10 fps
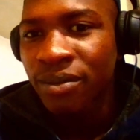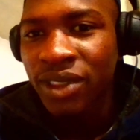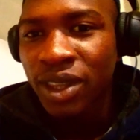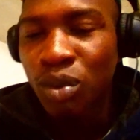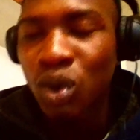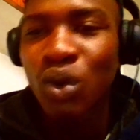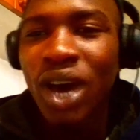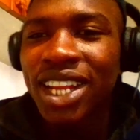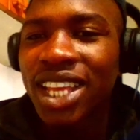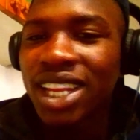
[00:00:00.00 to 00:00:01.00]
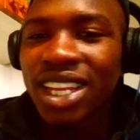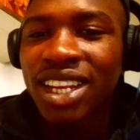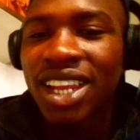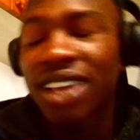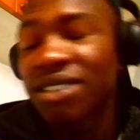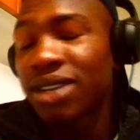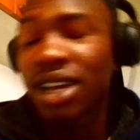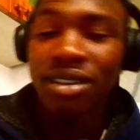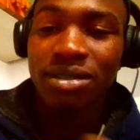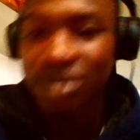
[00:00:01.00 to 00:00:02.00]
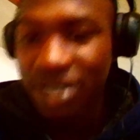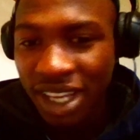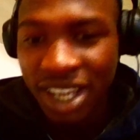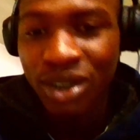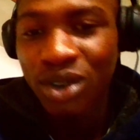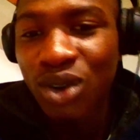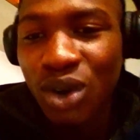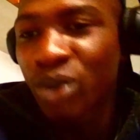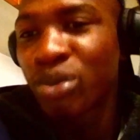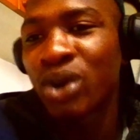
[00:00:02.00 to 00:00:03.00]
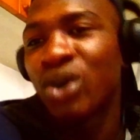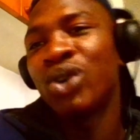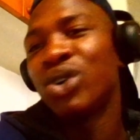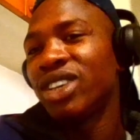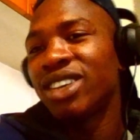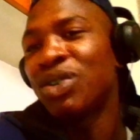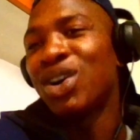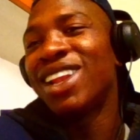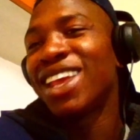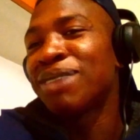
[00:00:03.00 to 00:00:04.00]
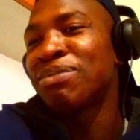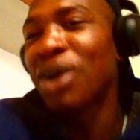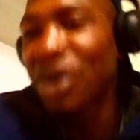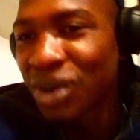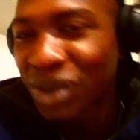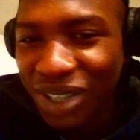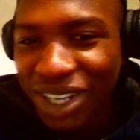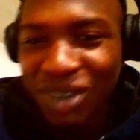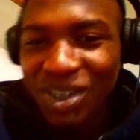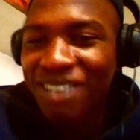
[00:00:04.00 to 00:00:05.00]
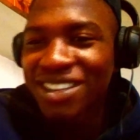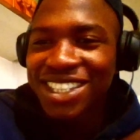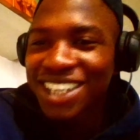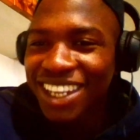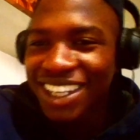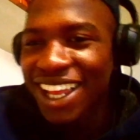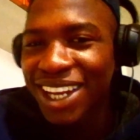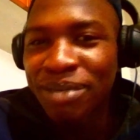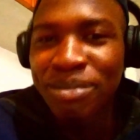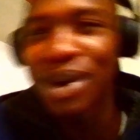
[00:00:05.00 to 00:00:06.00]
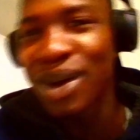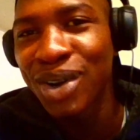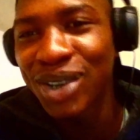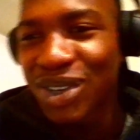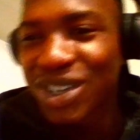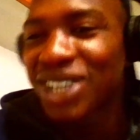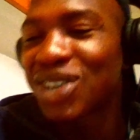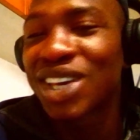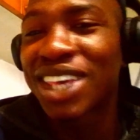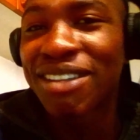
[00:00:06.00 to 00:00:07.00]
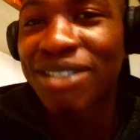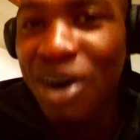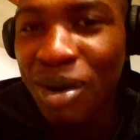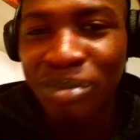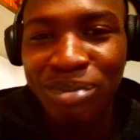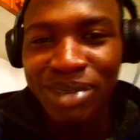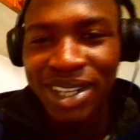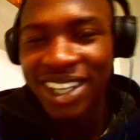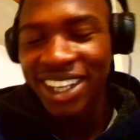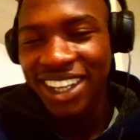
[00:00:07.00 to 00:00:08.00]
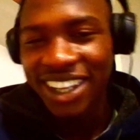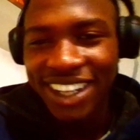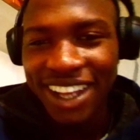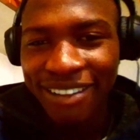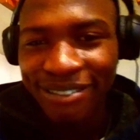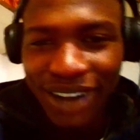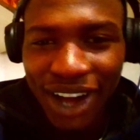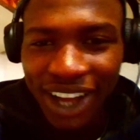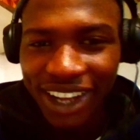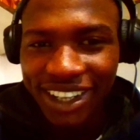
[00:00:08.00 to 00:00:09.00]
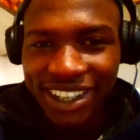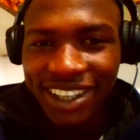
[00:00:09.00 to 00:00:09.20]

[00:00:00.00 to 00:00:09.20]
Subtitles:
But why they didn't, like, wow, I don't know, bro. It was like, bro, They could have easily tell them, bro, you need to give up. The fuck?